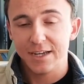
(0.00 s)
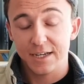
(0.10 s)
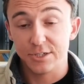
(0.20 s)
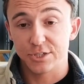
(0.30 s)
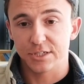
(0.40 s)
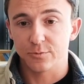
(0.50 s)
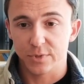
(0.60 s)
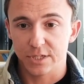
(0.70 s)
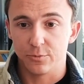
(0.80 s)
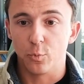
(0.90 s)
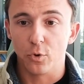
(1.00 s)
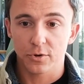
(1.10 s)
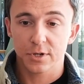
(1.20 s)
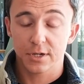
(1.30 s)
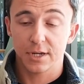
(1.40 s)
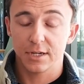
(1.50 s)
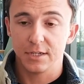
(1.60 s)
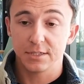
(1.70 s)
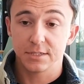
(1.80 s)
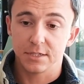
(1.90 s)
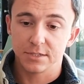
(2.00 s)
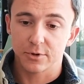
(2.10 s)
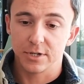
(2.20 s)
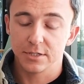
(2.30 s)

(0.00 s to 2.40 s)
It just doesn't really work and isn't integrated.